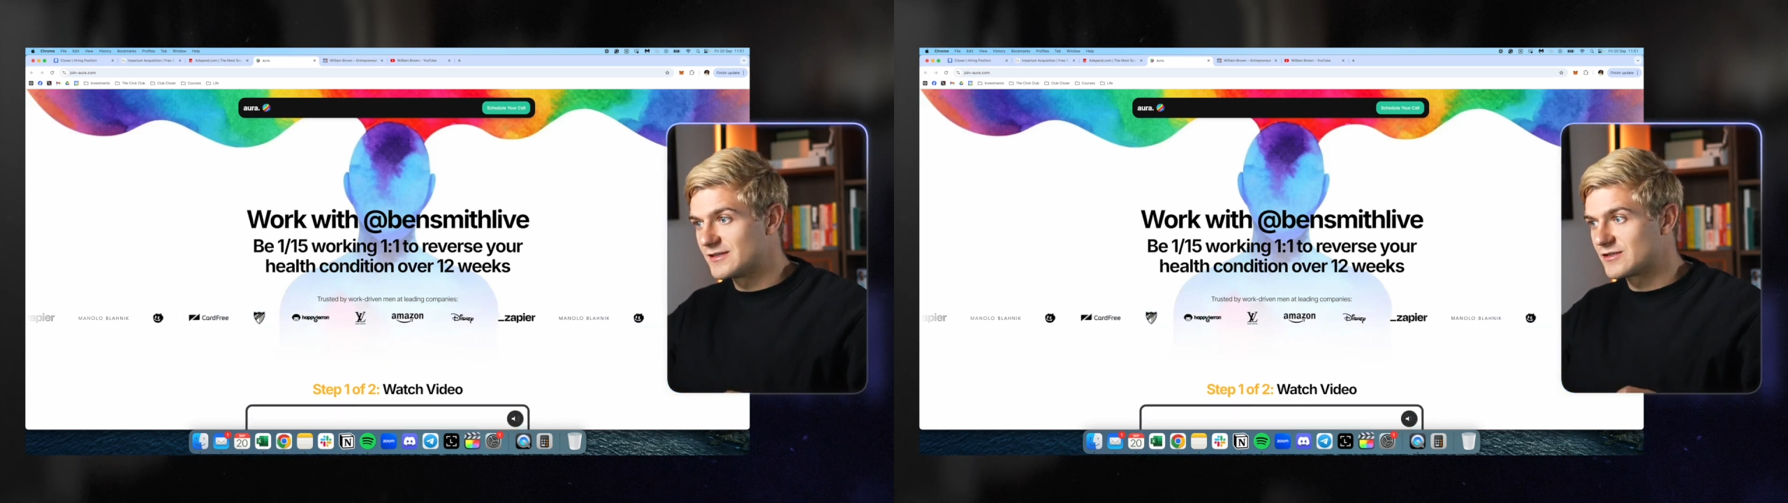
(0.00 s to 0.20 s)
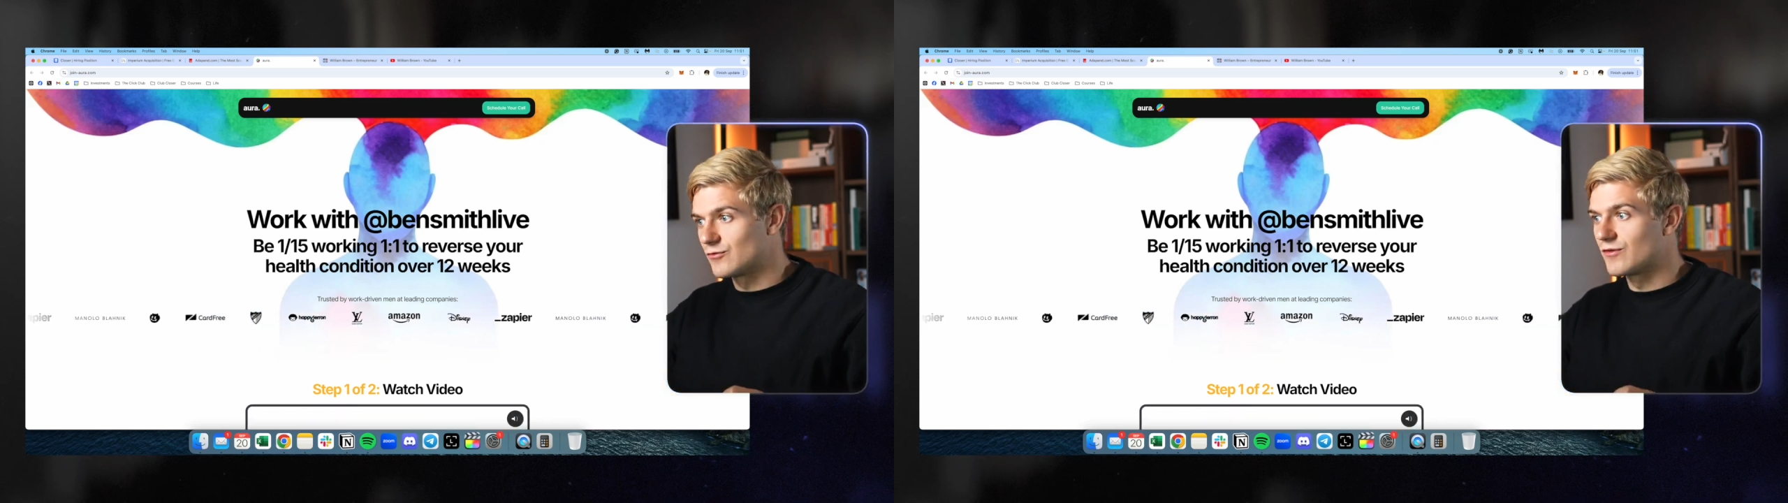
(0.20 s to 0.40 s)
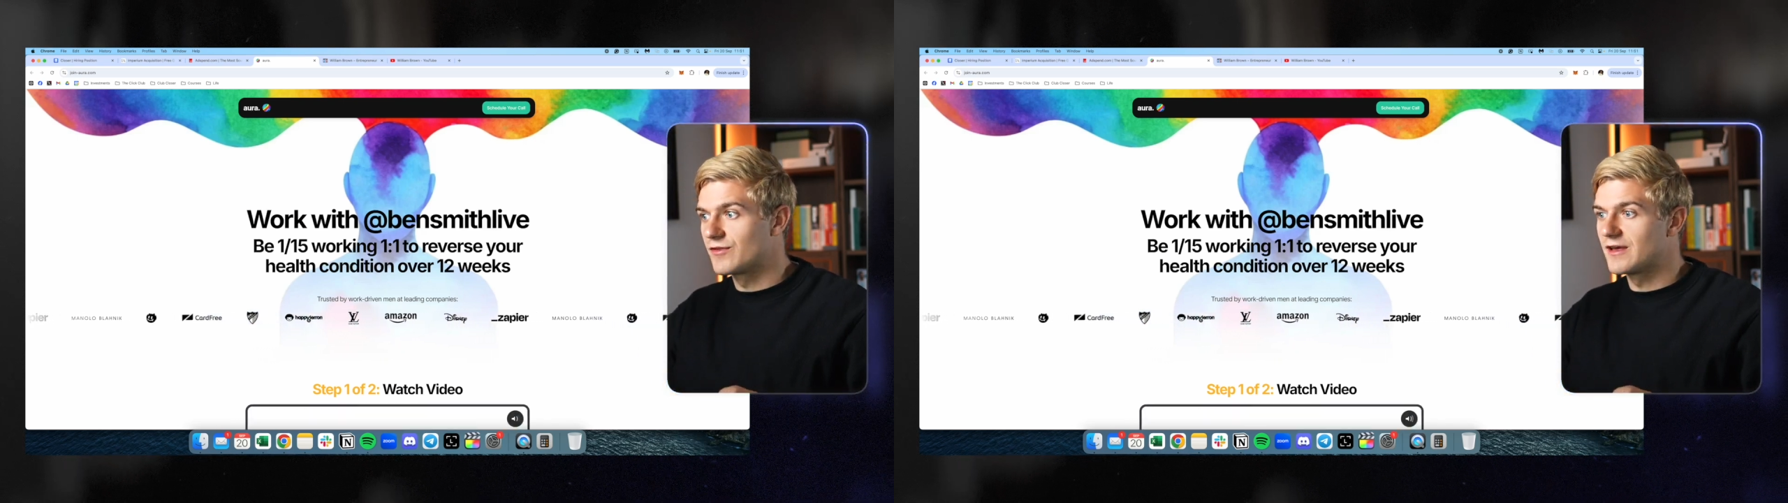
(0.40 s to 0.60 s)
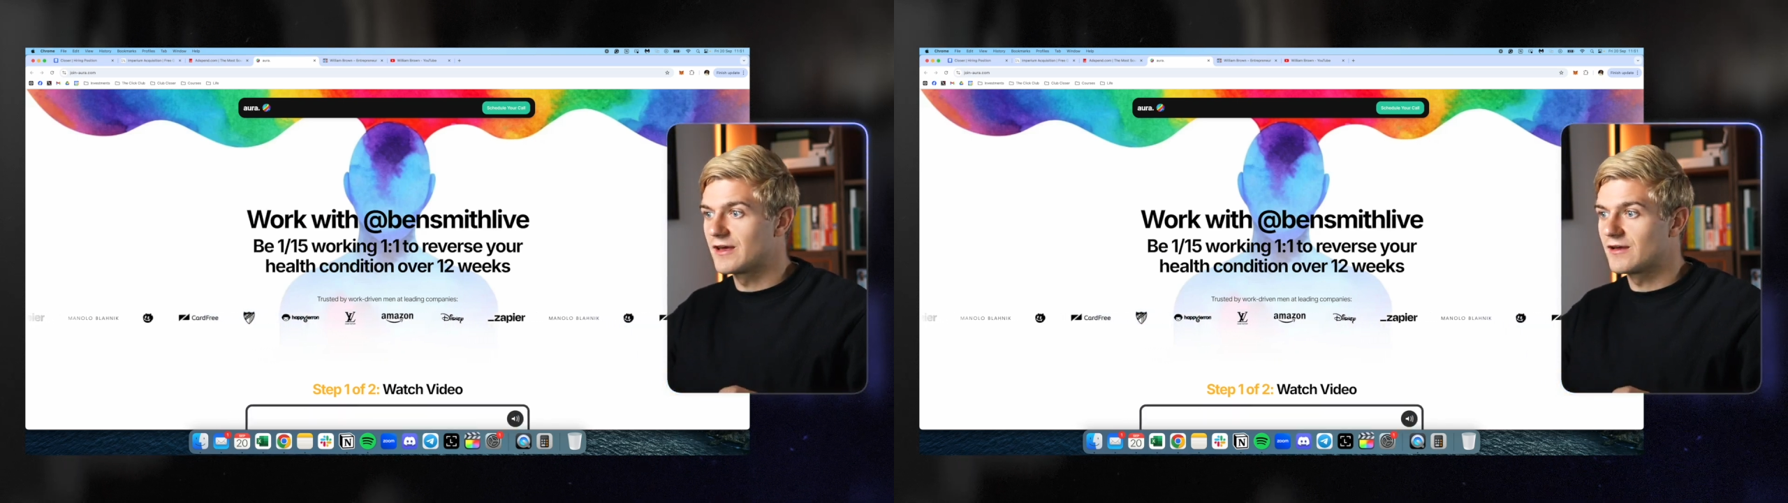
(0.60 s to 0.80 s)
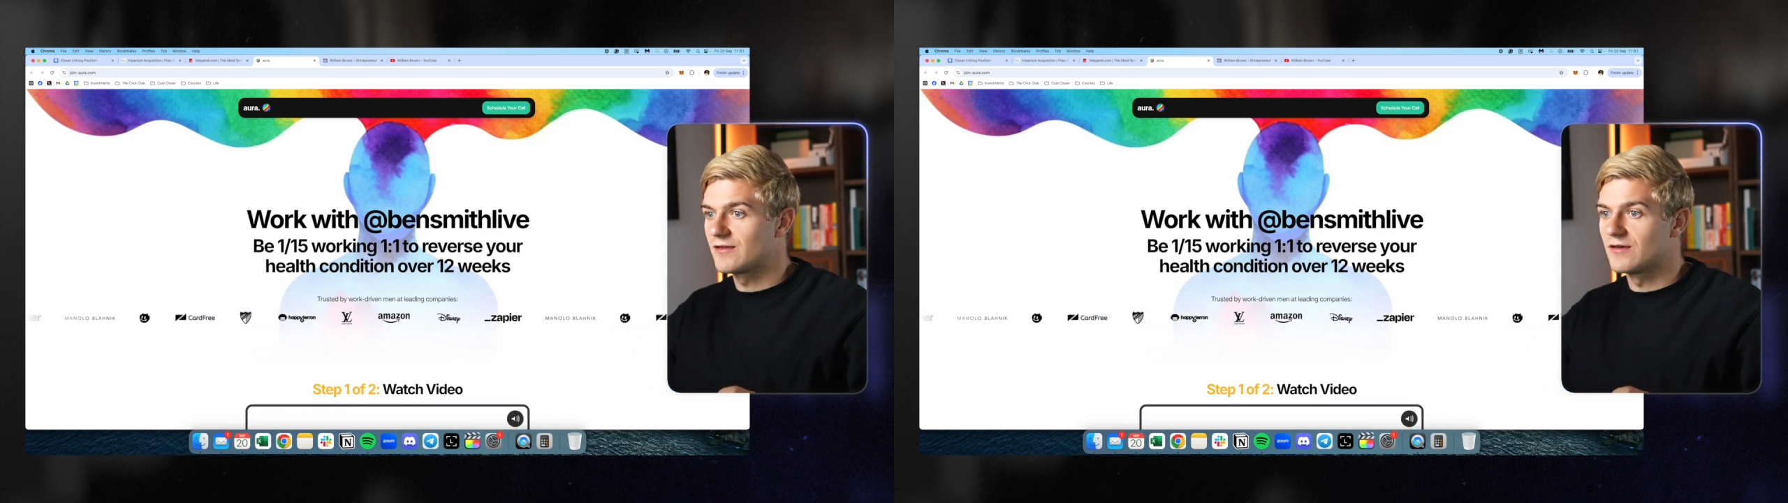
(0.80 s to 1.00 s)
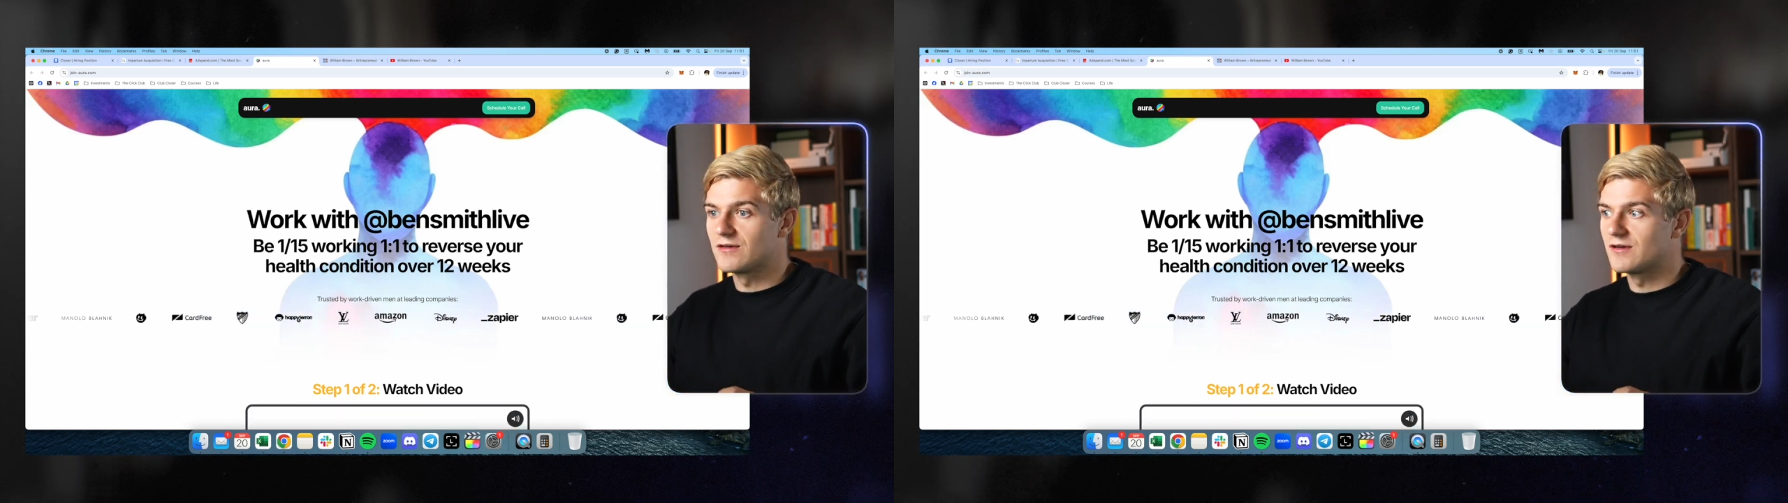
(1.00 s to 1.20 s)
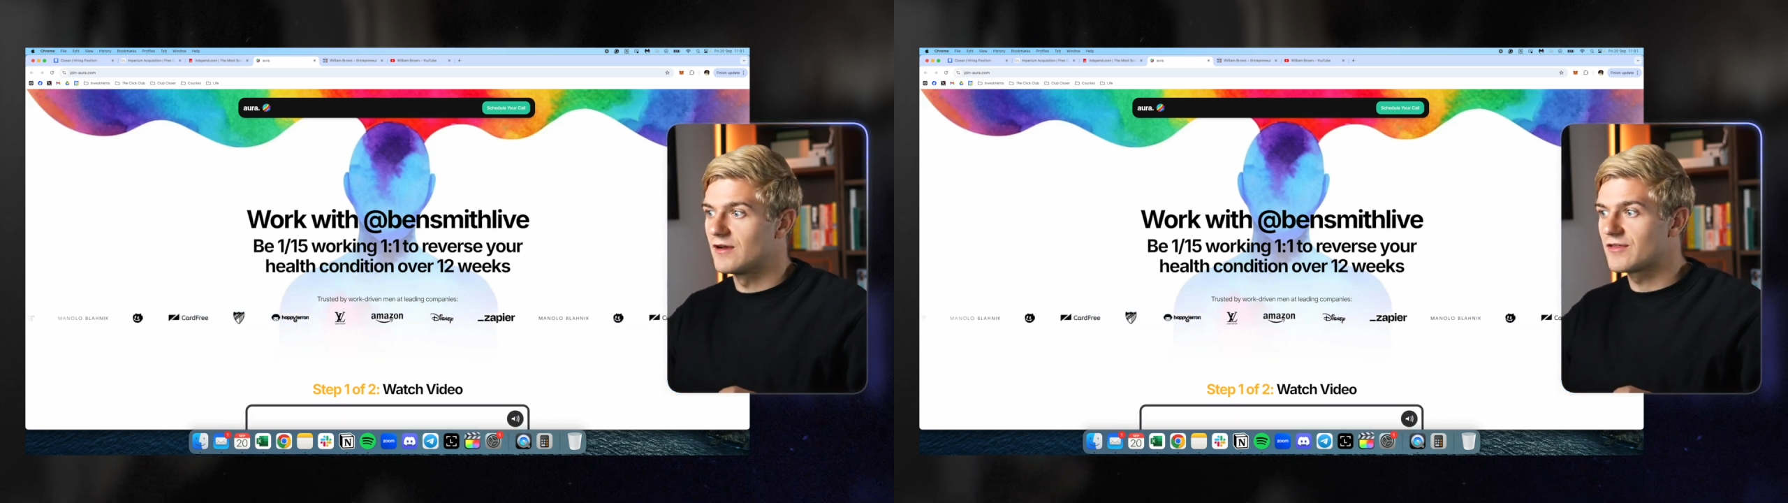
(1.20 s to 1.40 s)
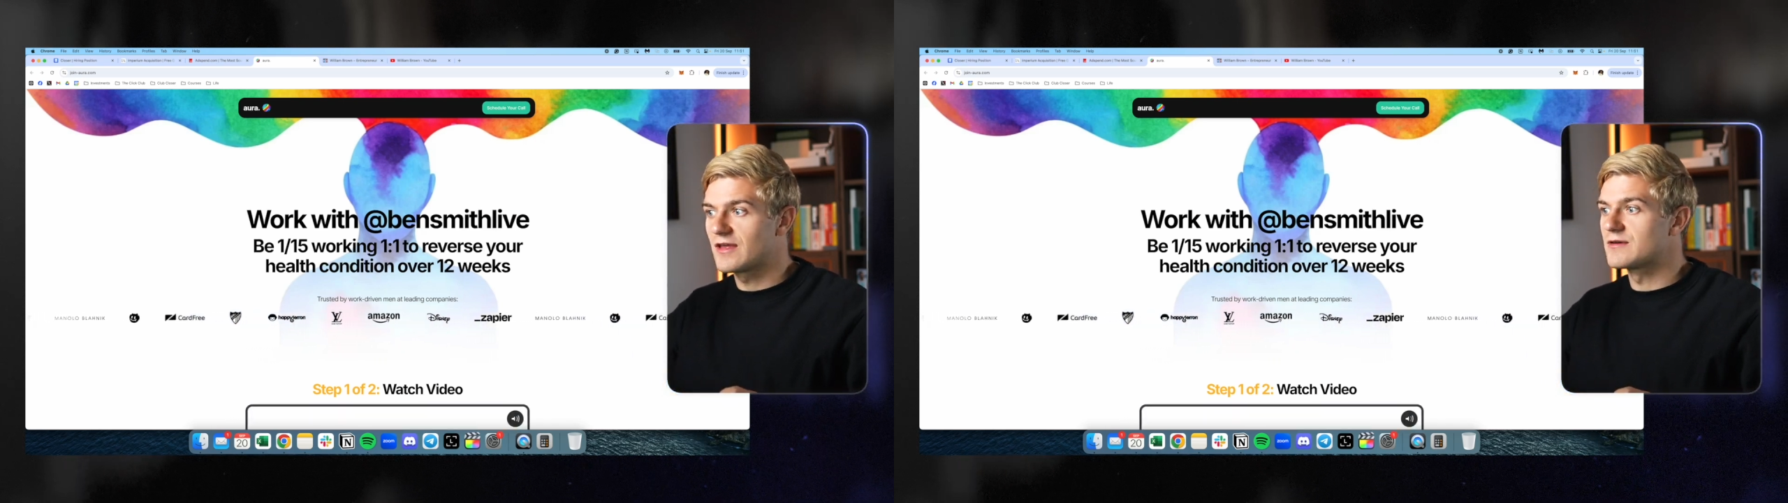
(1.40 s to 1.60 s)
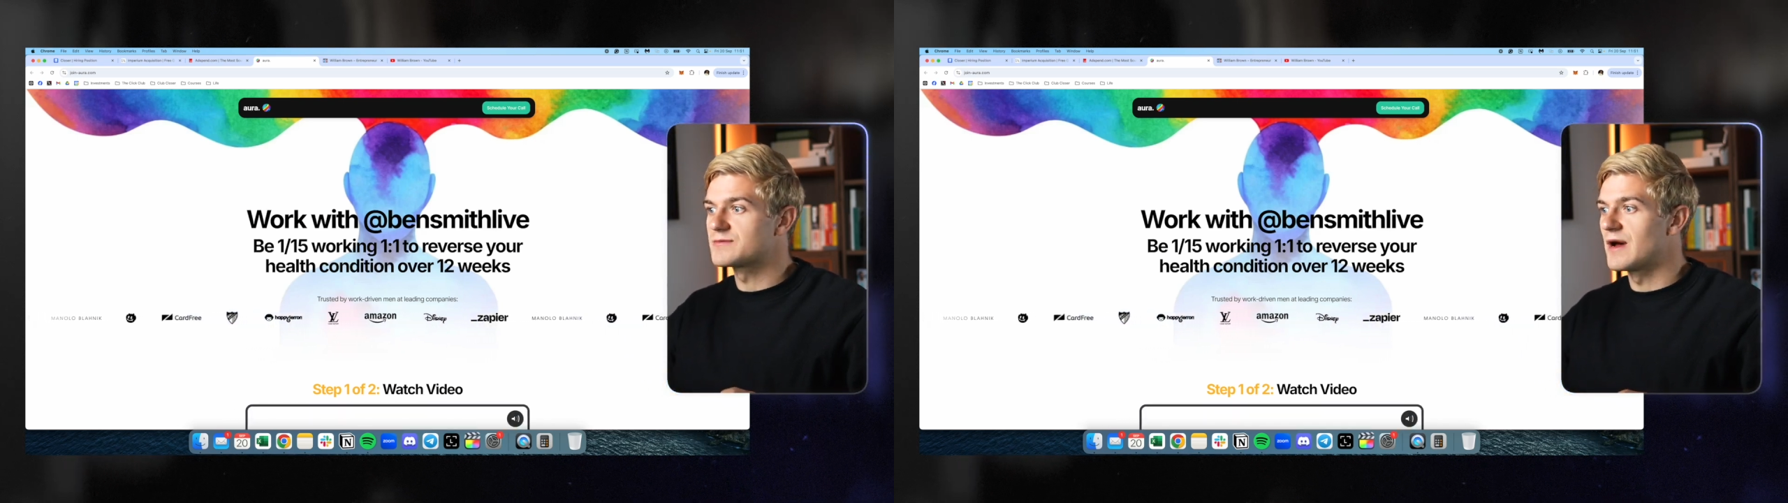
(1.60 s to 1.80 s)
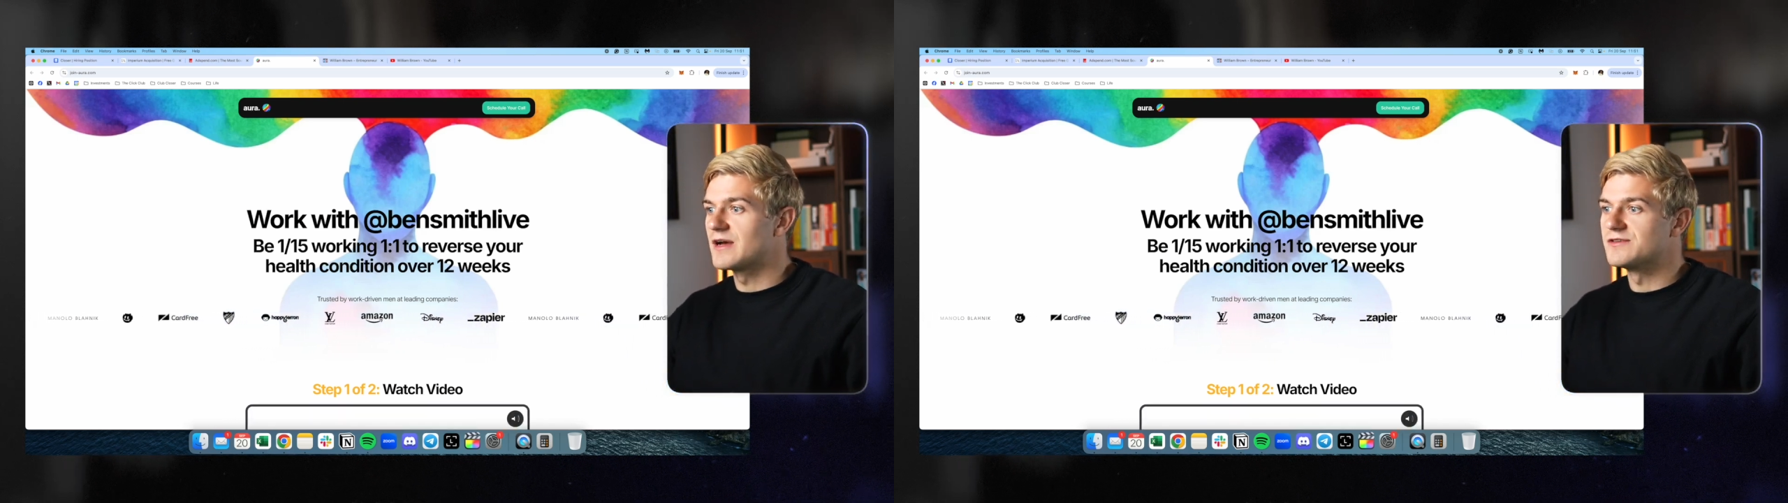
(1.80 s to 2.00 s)
it's the one thing that nothing else
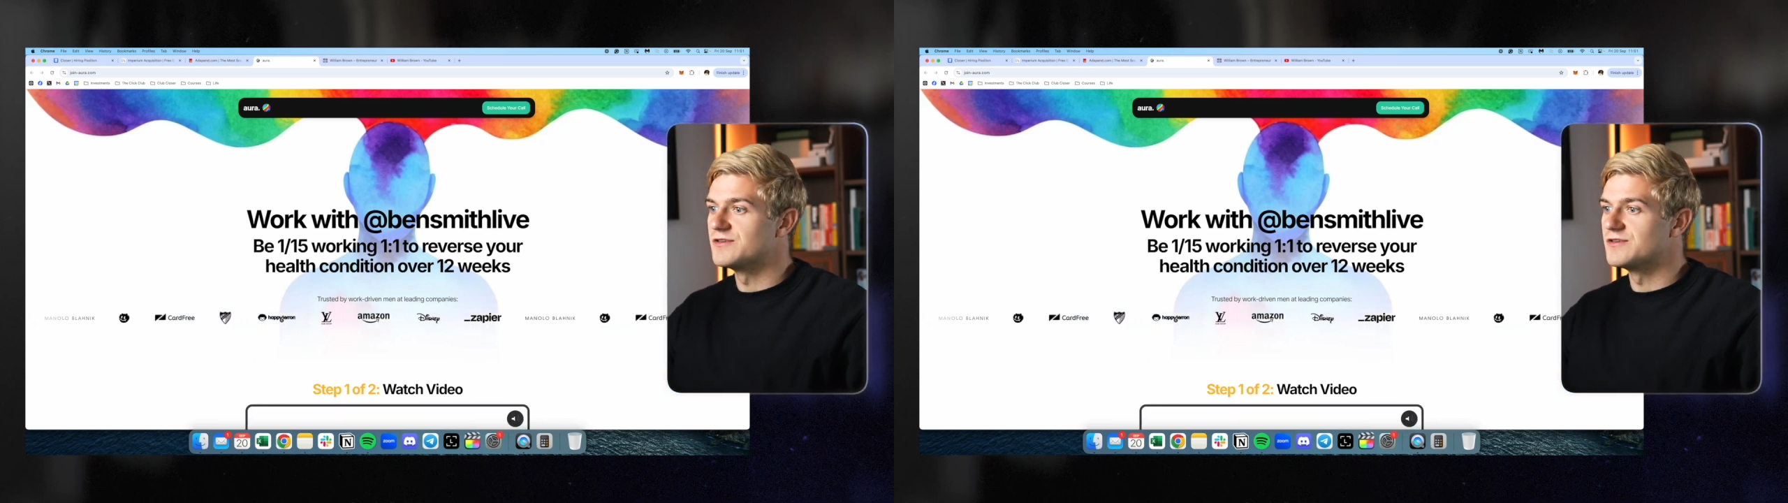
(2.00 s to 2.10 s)
matters.